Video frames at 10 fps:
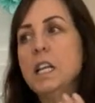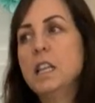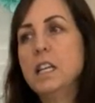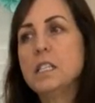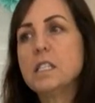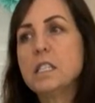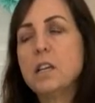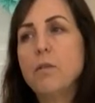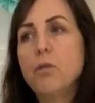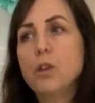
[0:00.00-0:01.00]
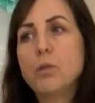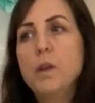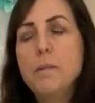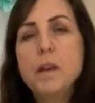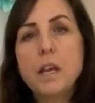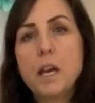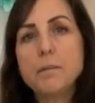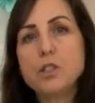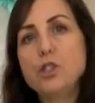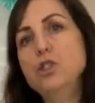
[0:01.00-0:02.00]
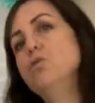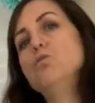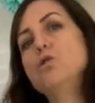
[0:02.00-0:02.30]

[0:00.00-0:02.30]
this, with me being able to